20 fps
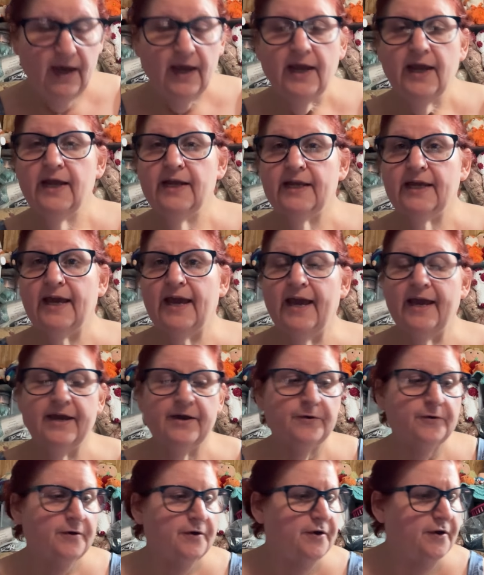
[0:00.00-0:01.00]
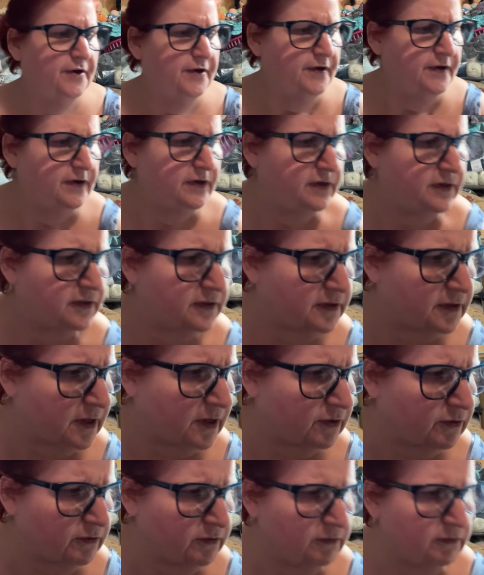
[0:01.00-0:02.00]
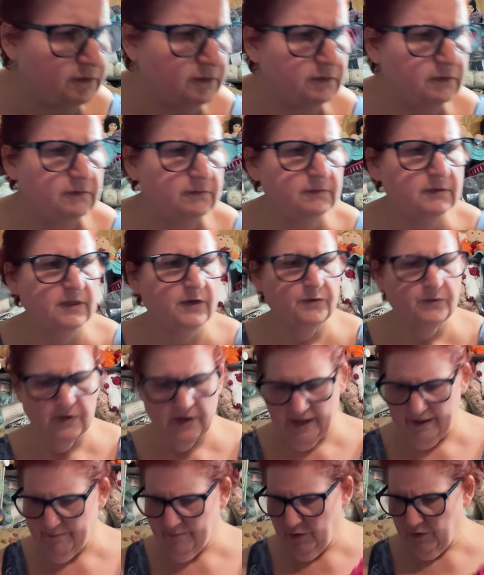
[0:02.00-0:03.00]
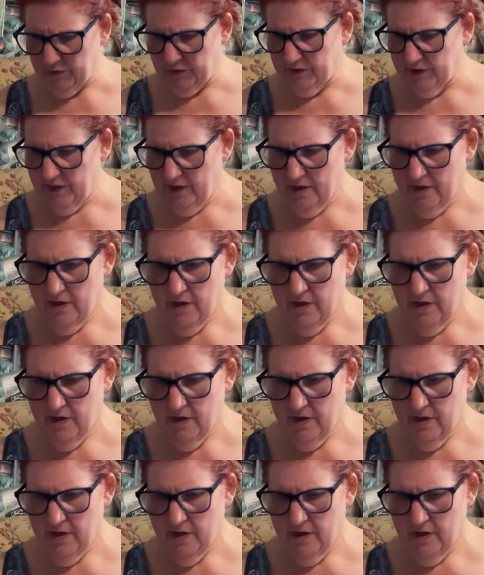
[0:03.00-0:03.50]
anyhow oh lord have mercy